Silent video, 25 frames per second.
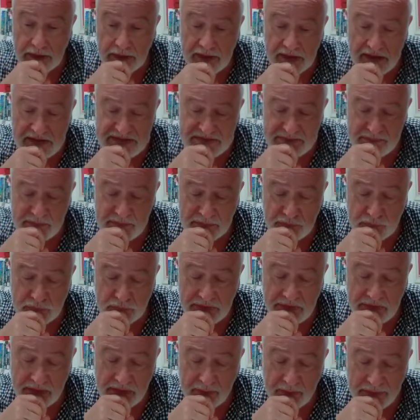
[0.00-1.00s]
and asked me
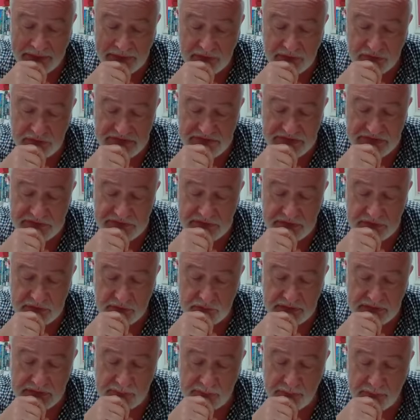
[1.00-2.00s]
would I be interested in
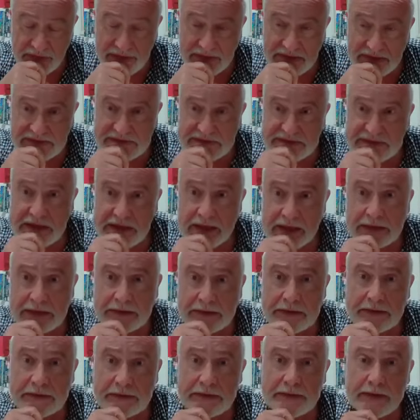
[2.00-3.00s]
doing a piece
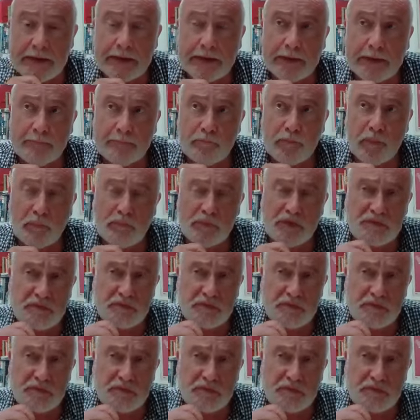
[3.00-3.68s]
and um,